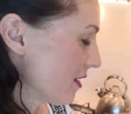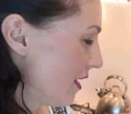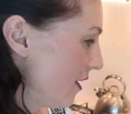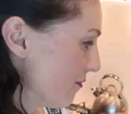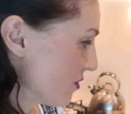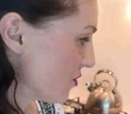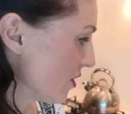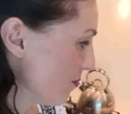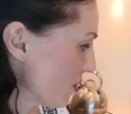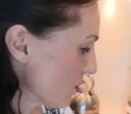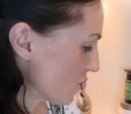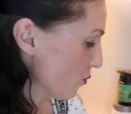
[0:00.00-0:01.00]
I have to say,
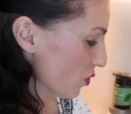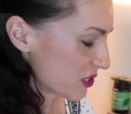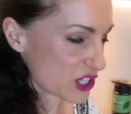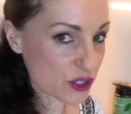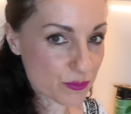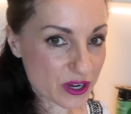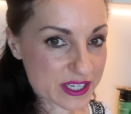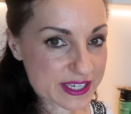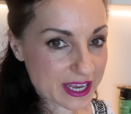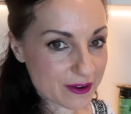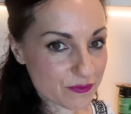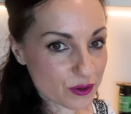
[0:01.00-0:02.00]
because water sprays
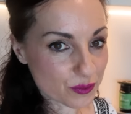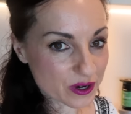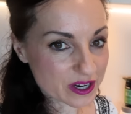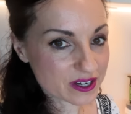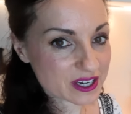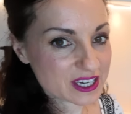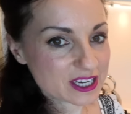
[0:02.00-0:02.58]
everywhere.